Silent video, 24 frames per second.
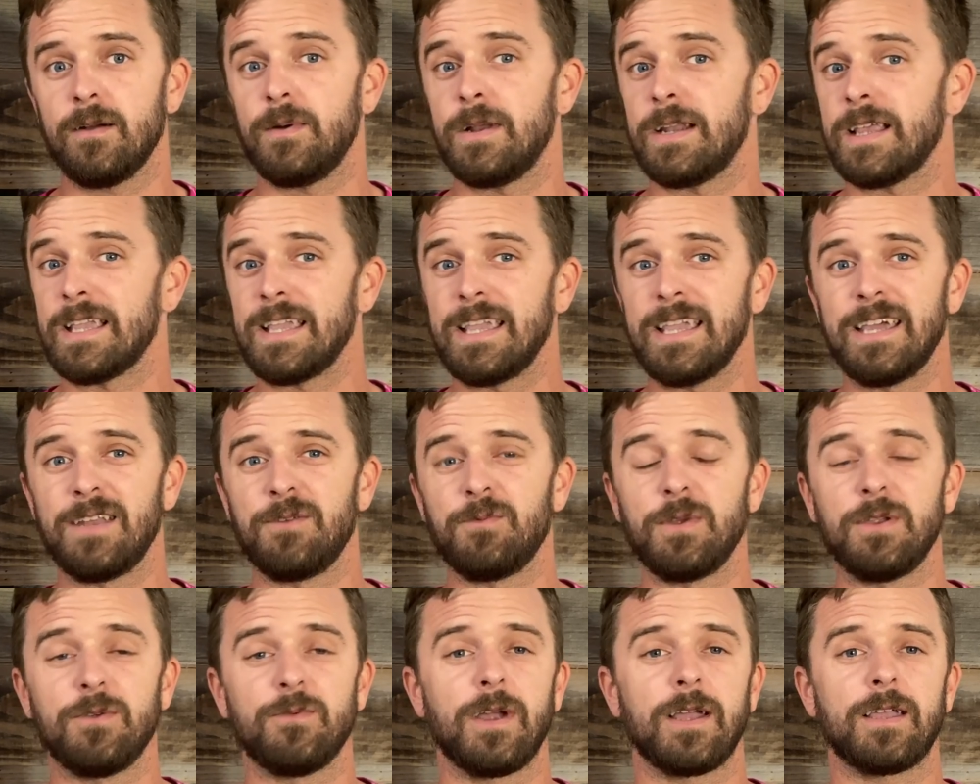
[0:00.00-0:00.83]
But again,
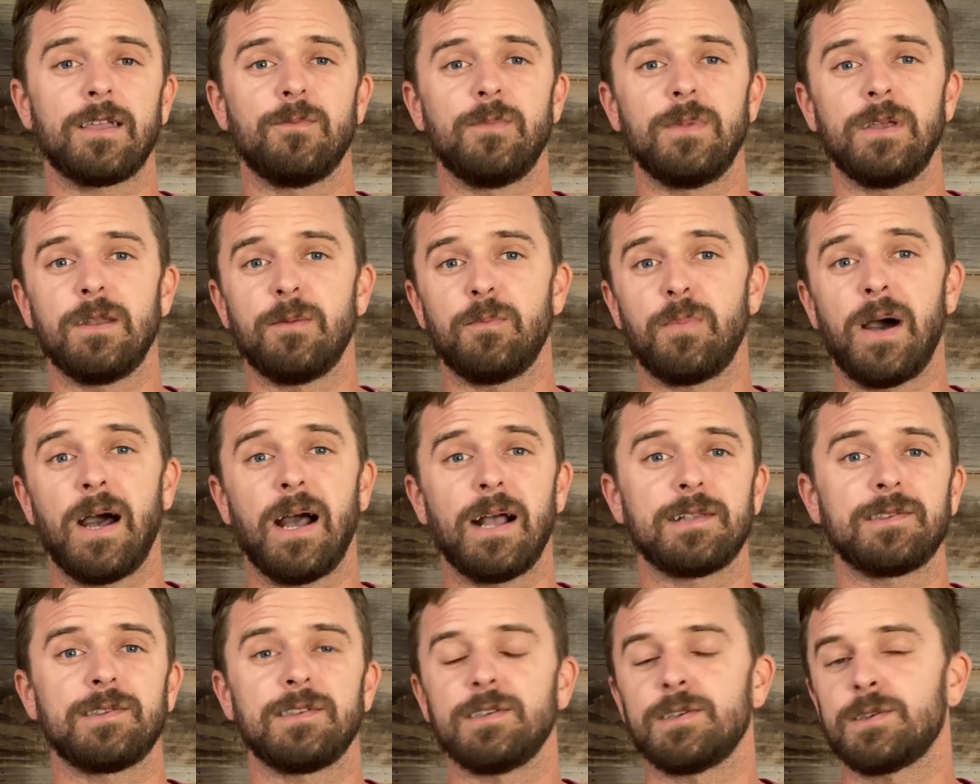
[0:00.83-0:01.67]
we recommend
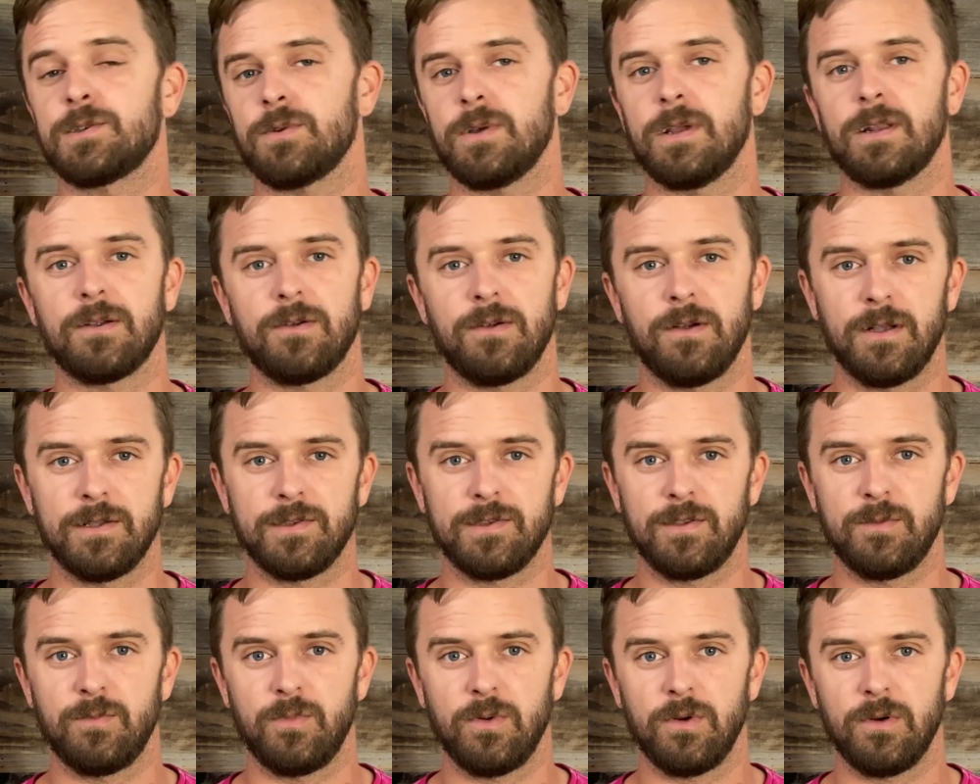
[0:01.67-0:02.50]
epoxy straight across
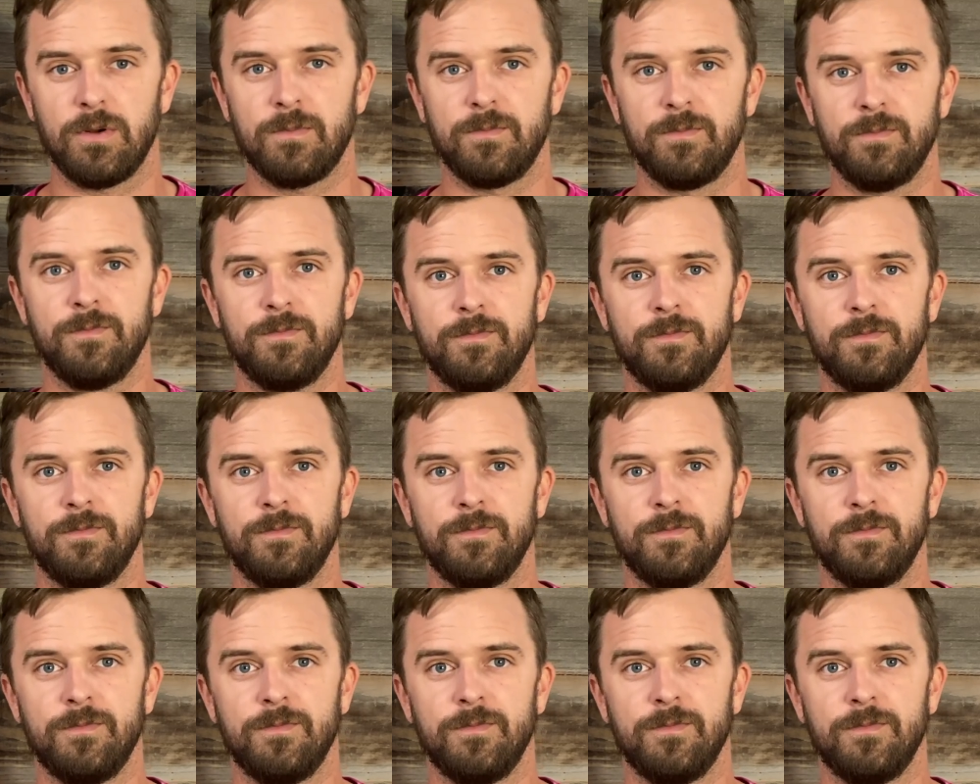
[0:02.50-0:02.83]
the board.